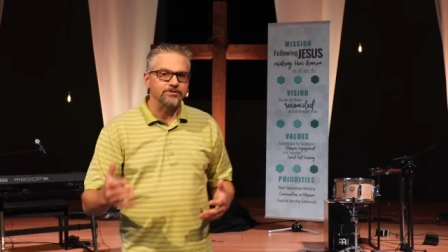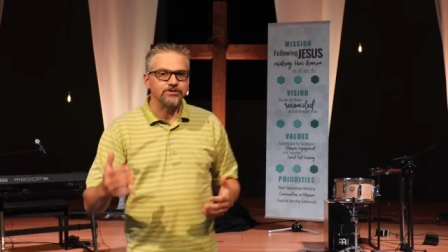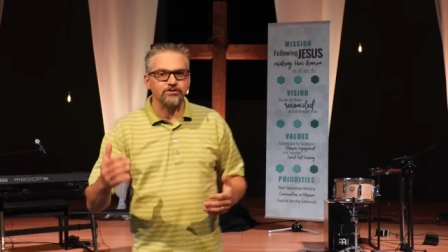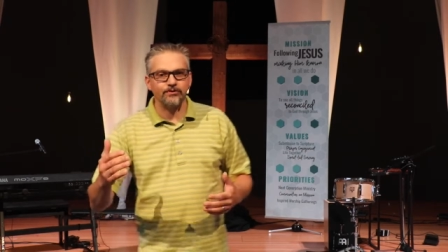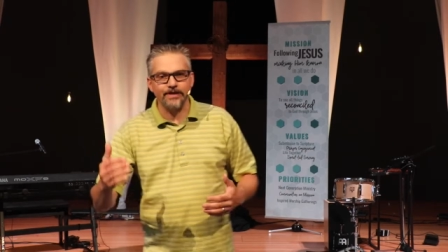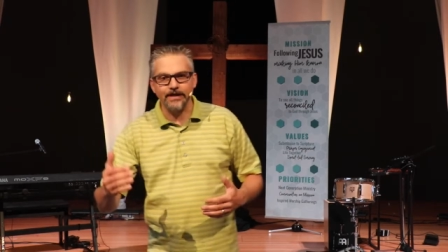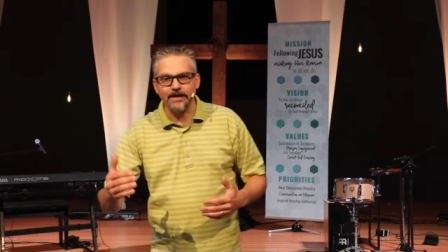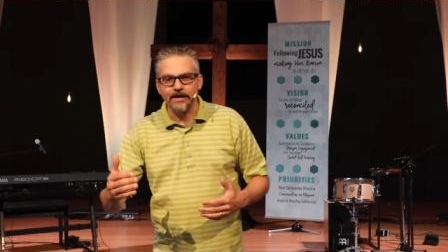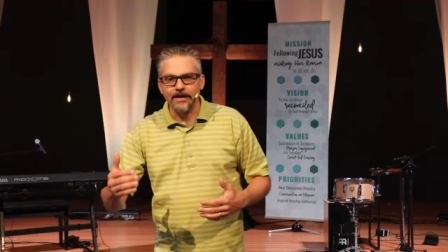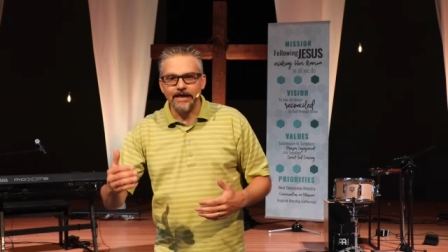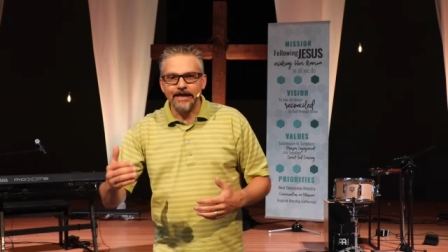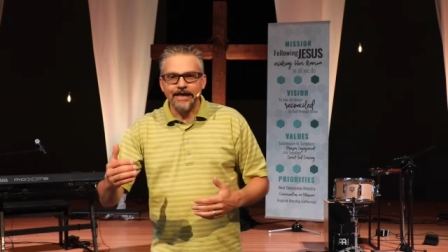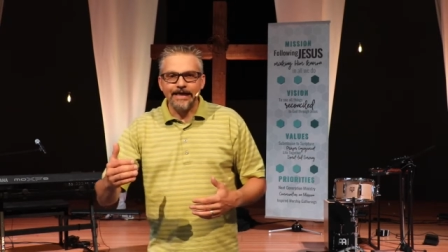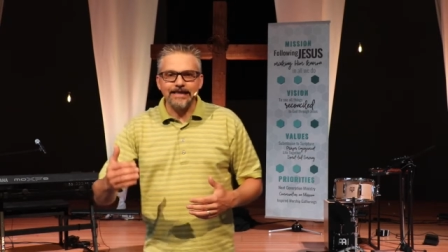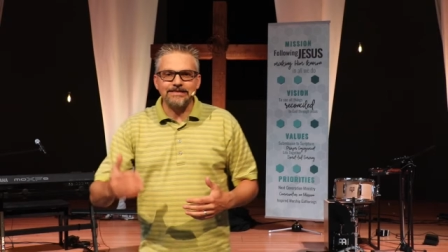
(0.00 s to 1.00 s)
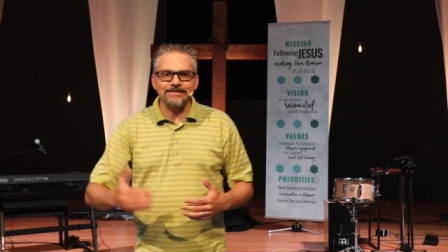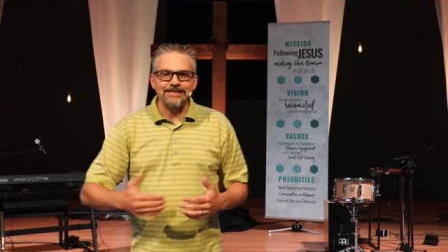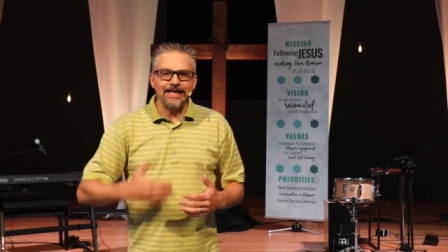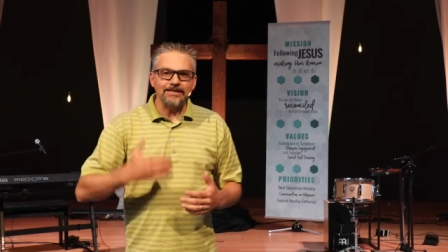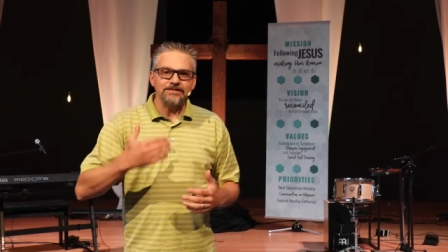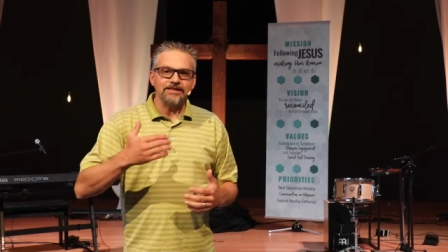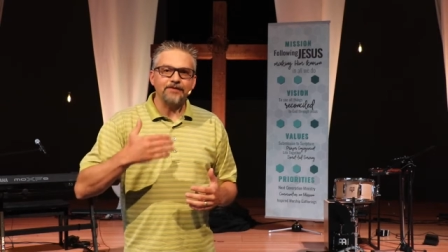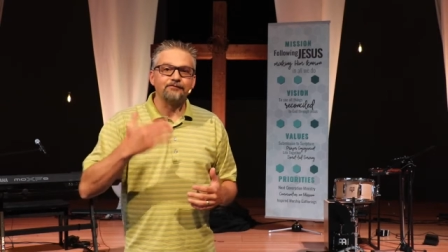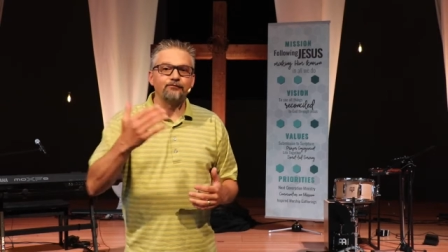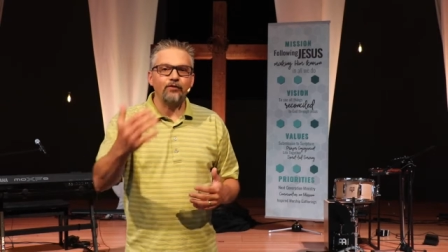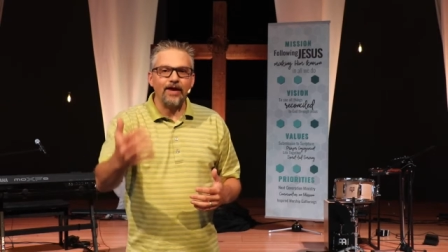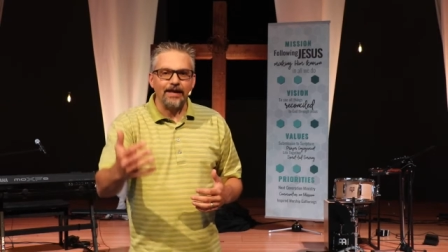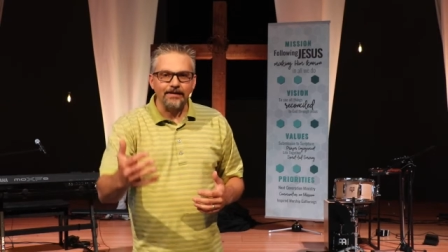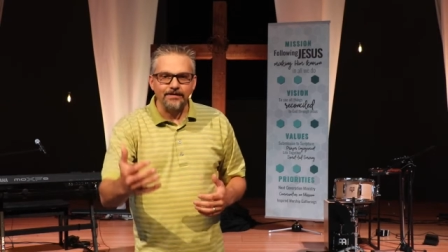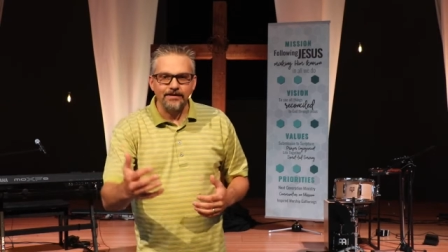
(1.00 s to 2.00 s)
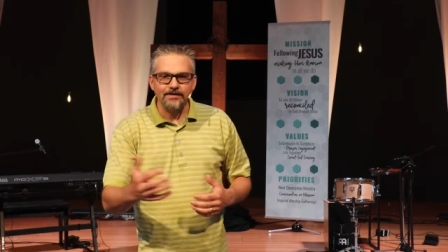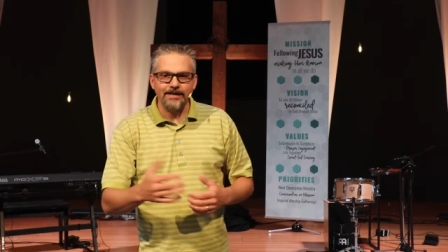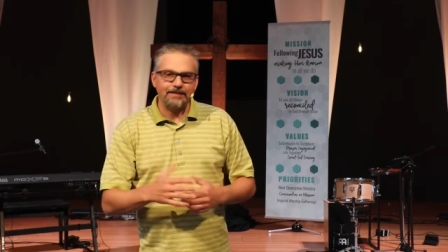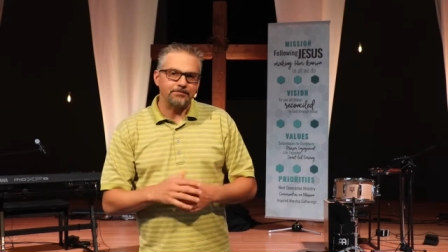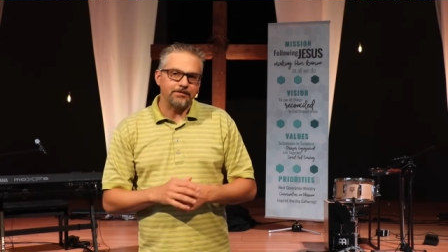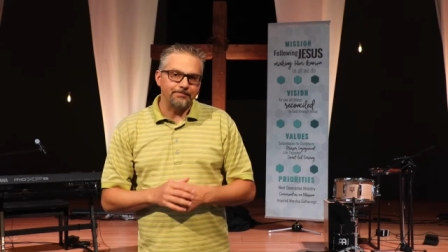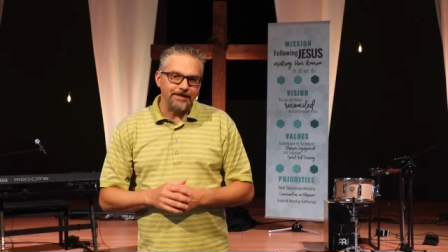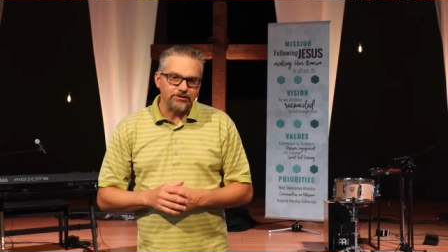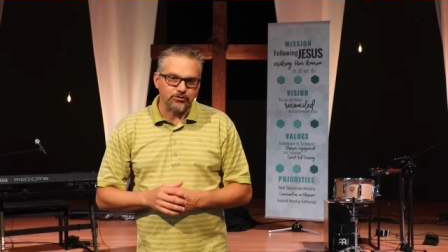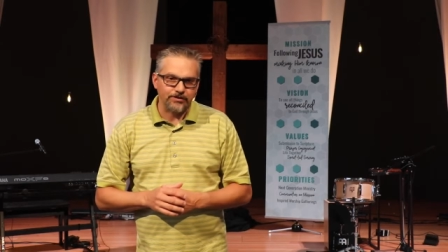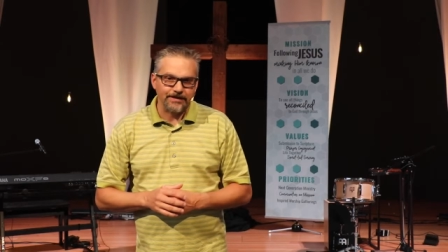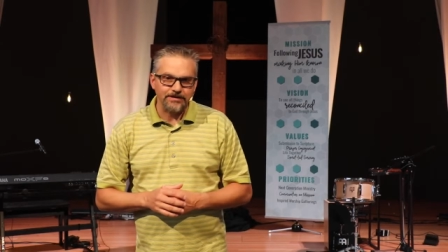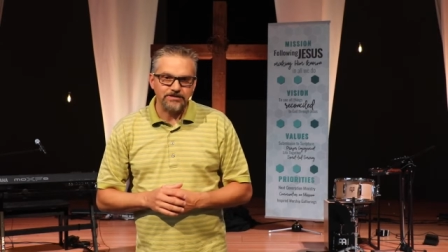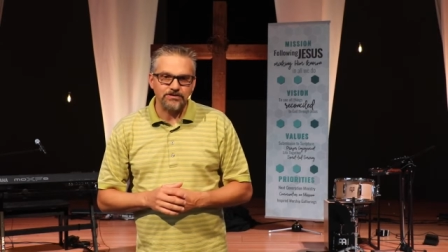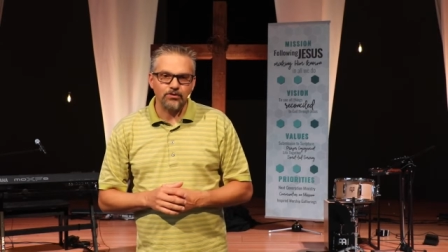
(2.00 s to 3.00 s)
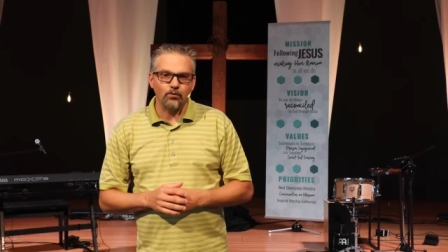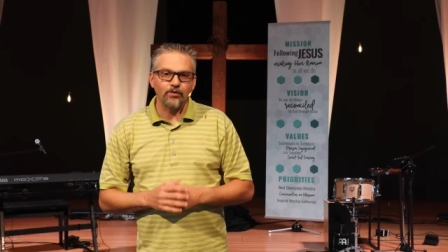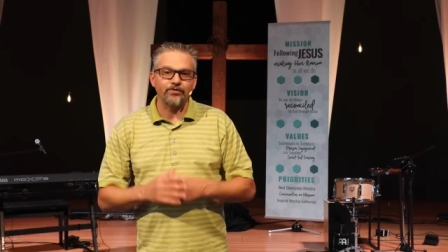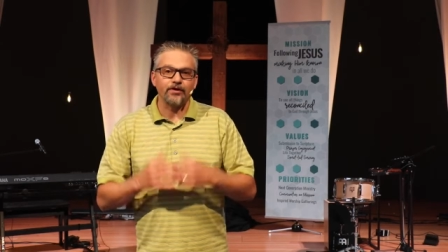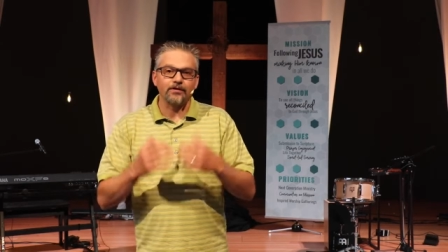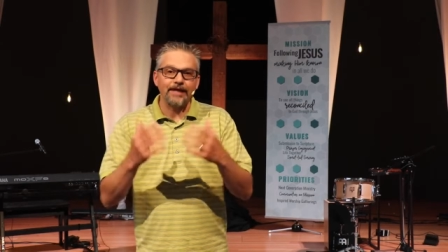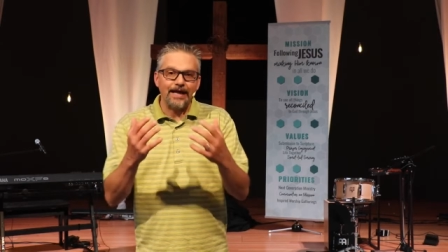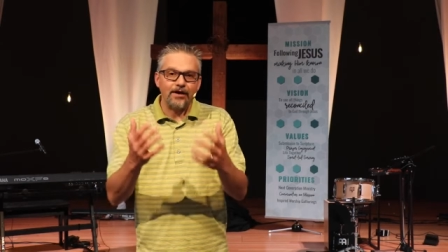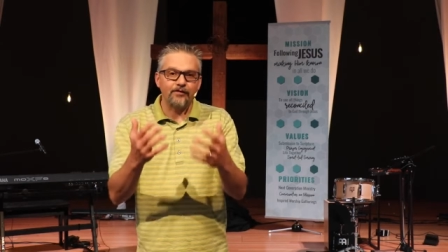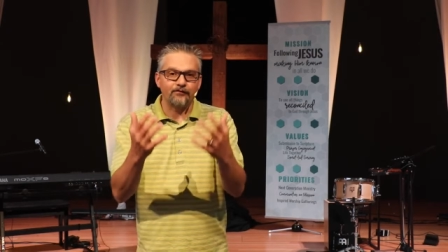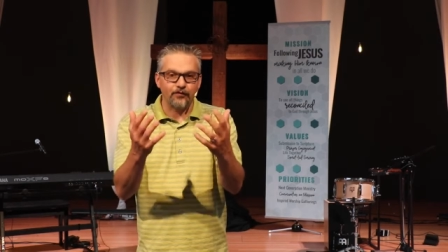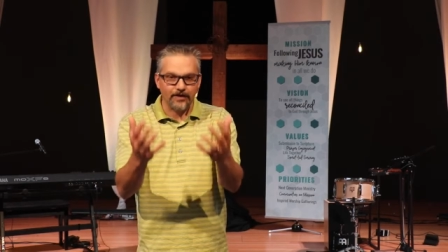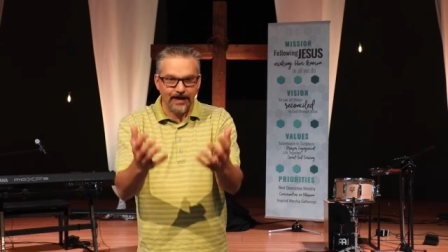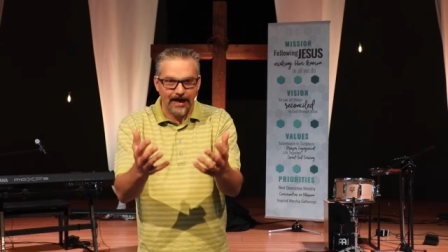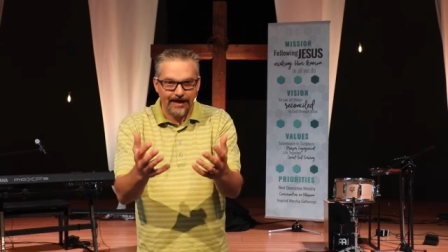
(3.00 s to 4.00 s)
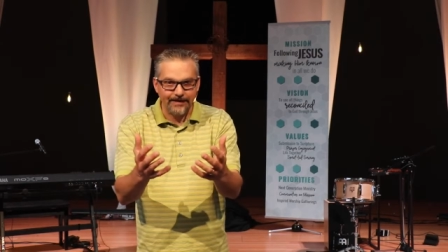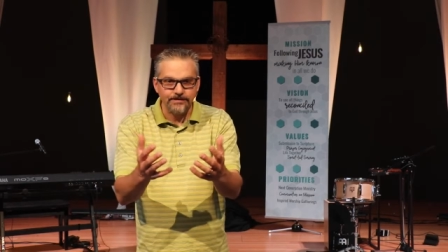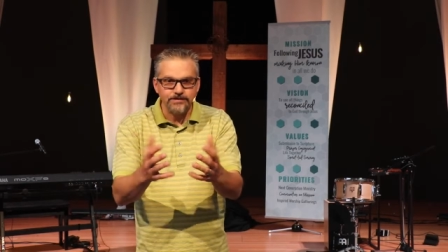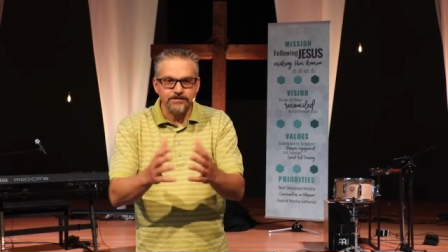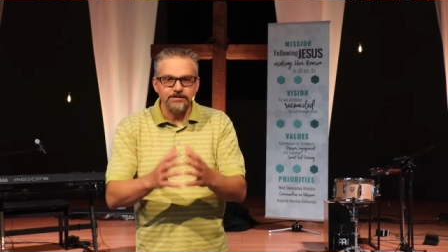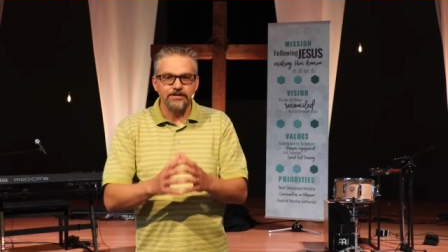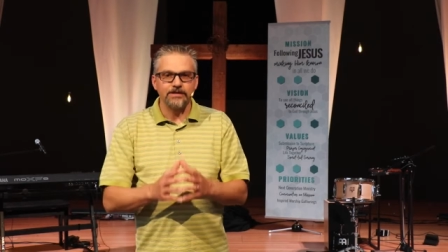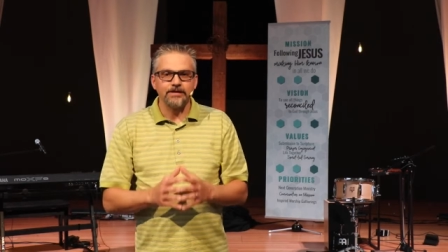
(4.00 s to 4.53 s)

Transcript: So he, he sends a friend named Demetrius with a letter for Gaius